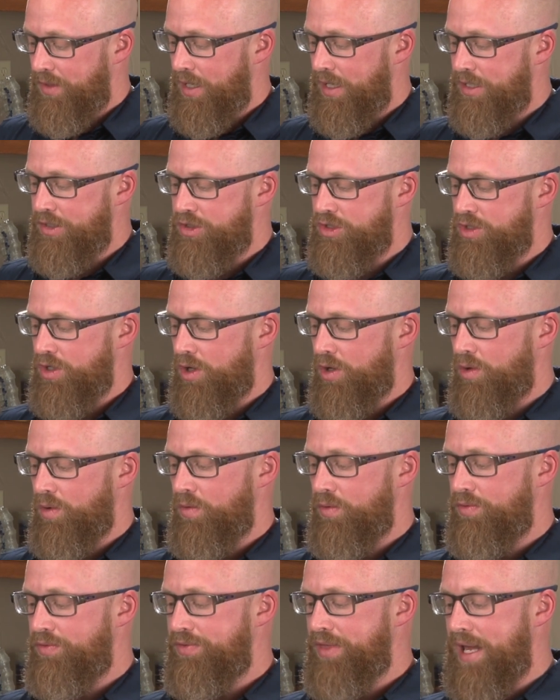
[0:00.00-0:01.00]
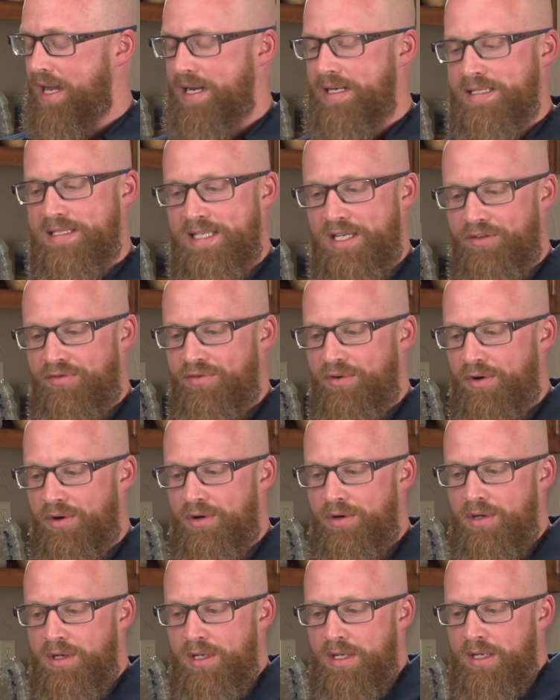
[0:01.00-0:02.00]
And so they
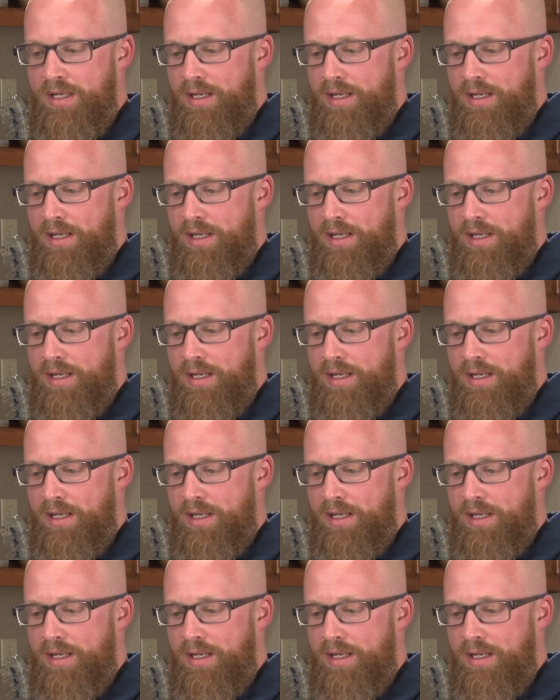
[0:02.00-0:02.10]
differ